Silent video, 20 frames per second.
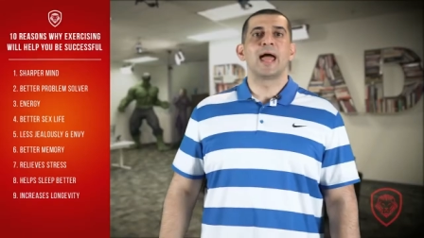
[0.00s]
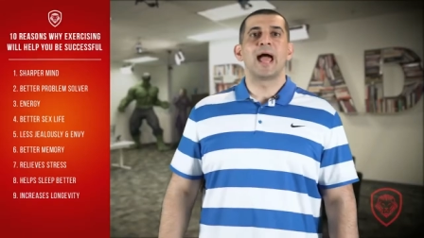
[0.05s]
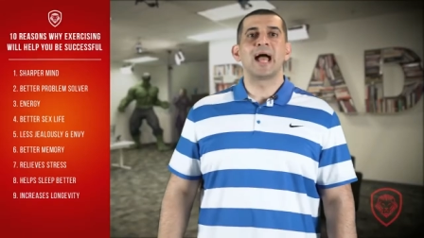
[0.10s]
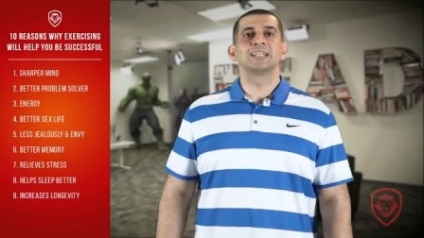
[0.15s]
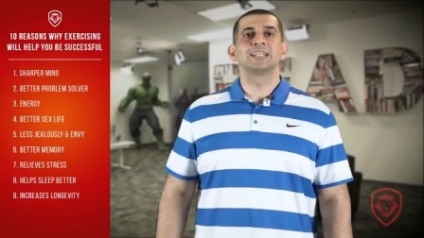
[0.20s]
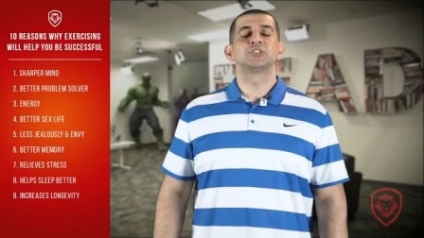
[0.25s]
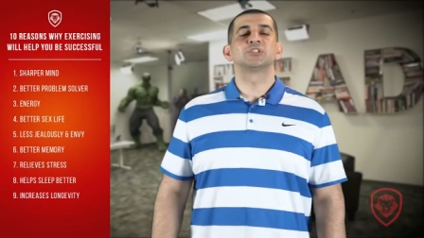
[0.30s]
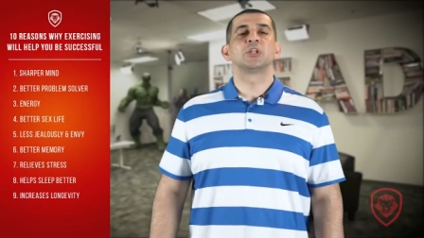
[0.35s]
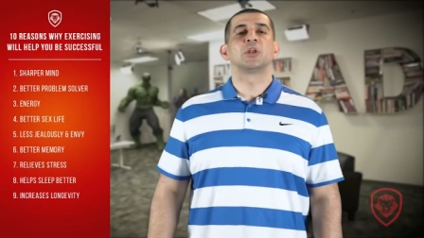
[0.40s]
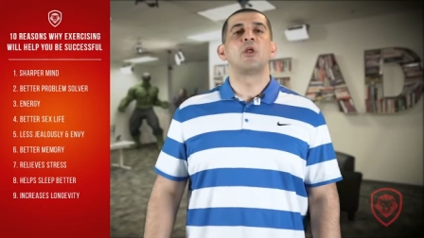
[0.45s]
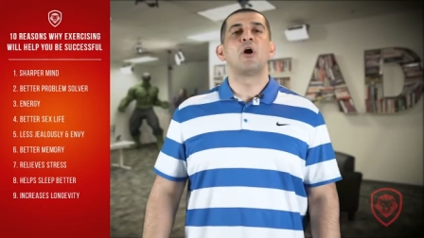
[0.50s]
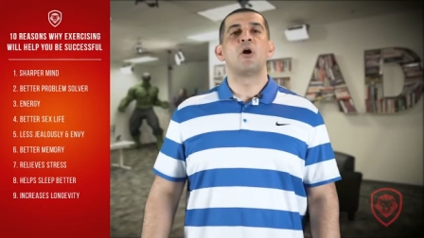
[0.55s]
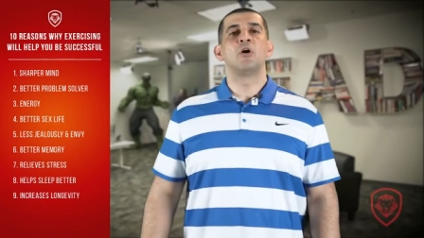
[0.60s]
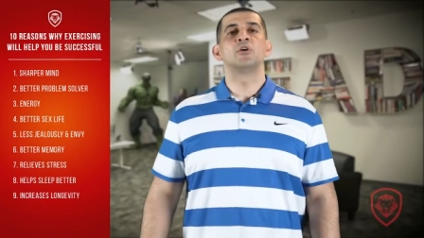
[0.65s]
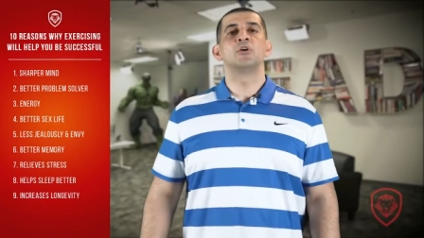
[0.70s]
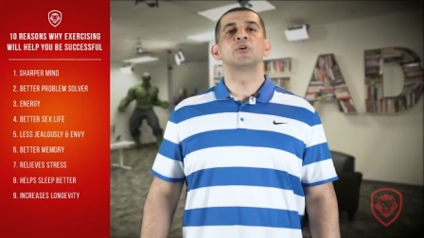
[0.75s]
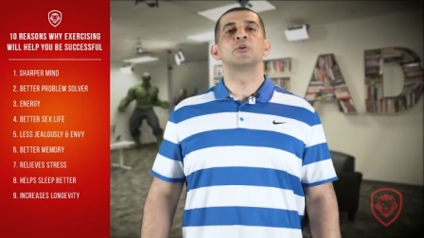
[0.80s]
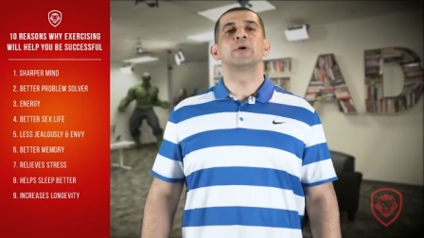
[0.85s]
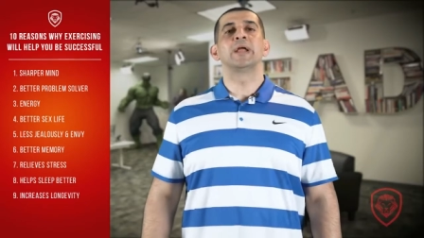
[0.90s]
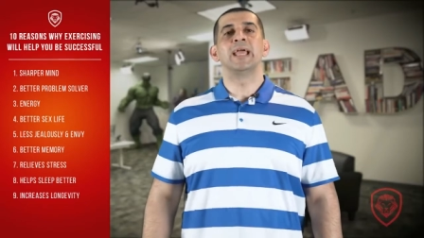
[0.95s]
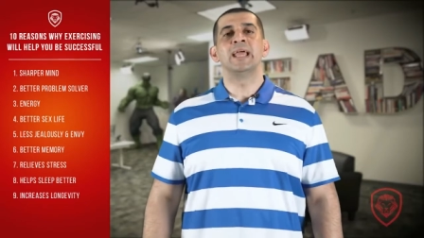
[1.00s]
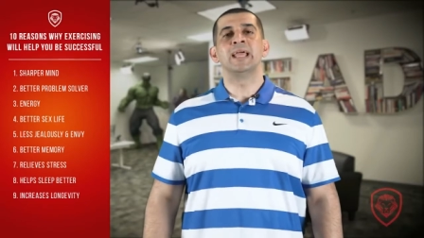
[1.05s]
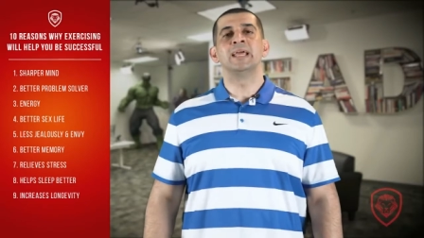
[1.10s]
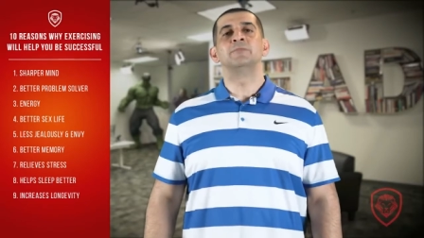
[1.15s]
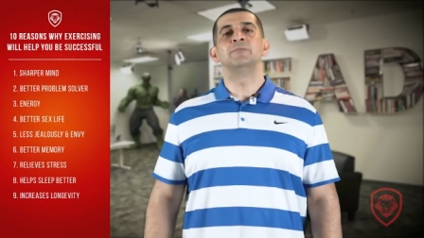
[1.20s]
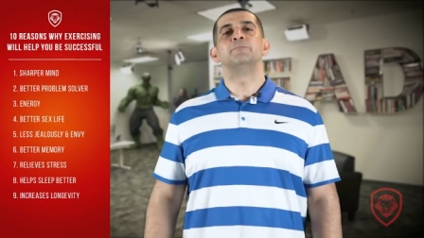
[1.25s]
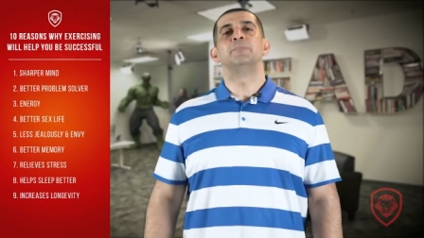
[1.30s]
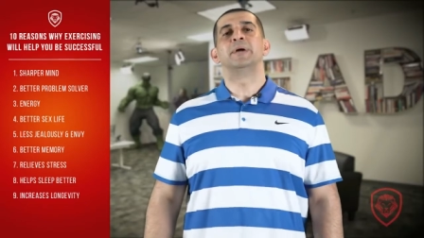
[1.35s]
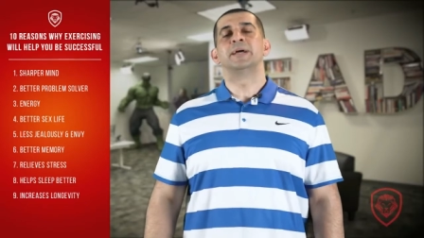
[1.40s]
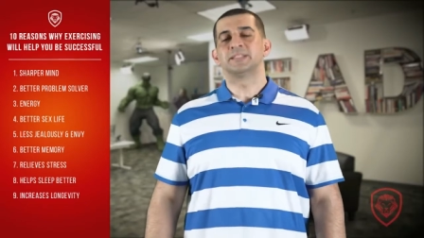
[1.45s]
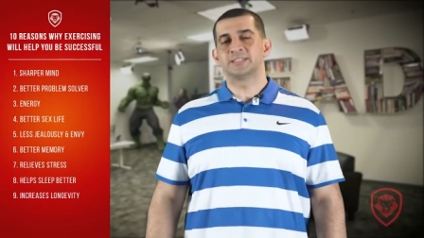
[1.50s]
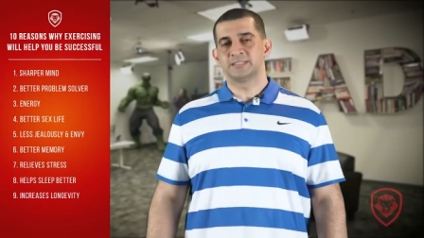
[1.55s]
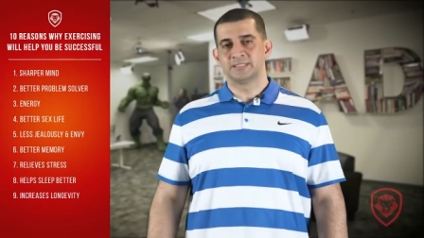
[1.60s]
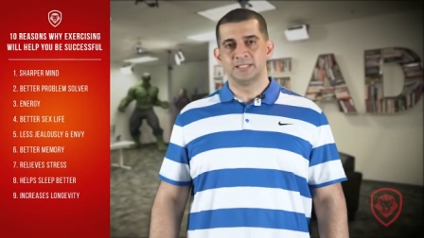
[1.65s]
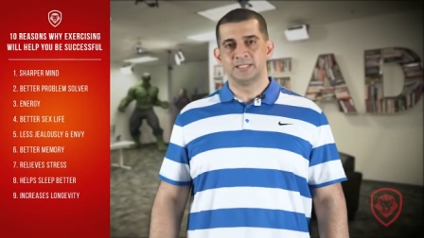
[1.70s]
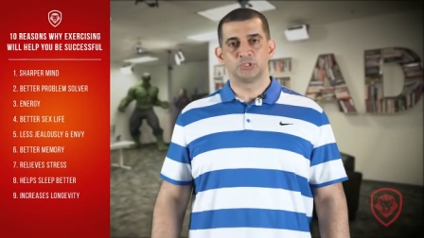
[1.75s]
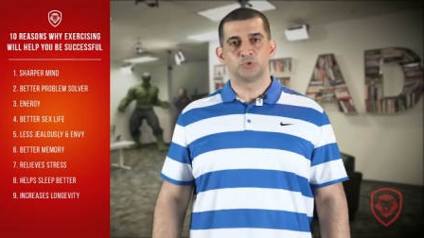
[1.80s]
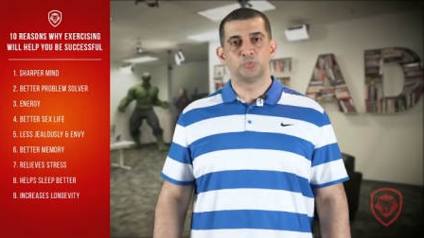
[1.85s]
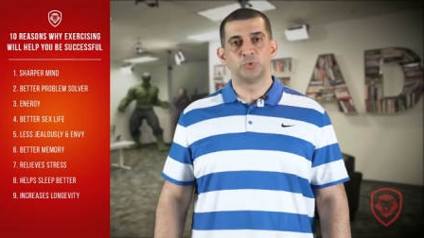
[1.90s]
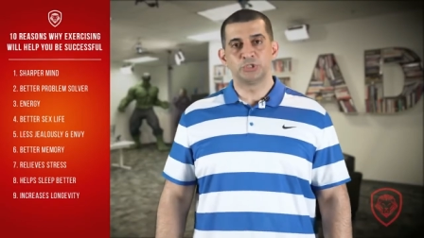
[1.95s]
last longer in
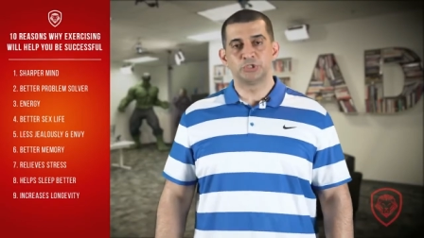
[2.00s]
business,